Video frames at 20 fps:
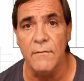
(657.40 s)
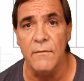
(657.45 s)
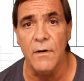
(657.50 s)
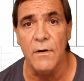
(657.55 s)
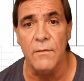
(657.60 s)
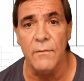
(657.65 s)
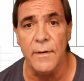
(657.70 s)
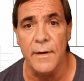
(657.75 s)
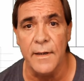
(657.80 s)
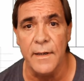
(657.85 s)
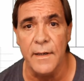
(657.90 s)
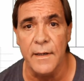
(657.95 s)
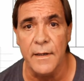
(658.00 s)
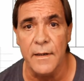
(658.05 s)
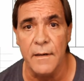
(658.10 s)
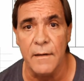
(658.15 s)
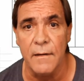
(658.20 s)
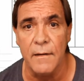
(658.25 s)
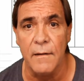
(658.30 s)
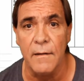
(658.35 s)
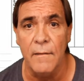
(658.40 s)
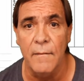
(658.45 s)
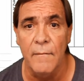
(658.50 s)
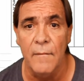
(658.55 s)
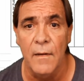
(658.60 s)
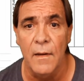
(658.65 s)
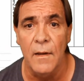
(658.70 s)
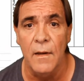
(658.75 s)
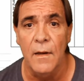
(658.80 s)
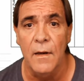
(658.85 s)
our rating here.
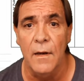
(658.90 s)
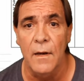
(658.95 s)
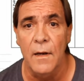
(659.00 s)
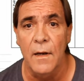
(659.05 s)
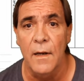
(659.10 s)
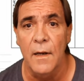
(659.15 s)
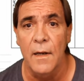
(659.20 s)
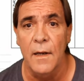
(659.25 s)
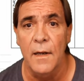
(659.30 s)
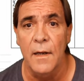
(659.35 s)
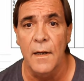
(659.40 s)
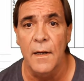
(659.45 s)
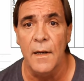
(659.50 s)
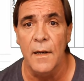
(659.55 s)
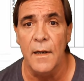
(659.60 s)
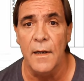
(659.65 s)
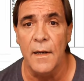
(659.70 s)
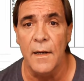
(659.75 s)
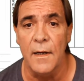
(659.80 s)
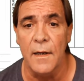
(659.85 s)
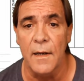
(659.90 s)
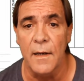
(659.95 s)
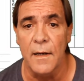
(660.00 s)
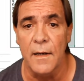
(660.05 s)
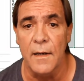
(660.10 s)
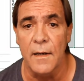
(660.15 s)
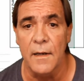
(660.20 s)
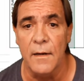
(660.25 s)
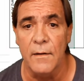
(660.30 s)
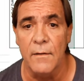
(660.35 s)

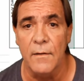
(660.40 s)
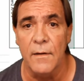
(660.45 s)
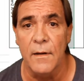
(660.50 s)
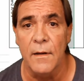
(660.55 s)
And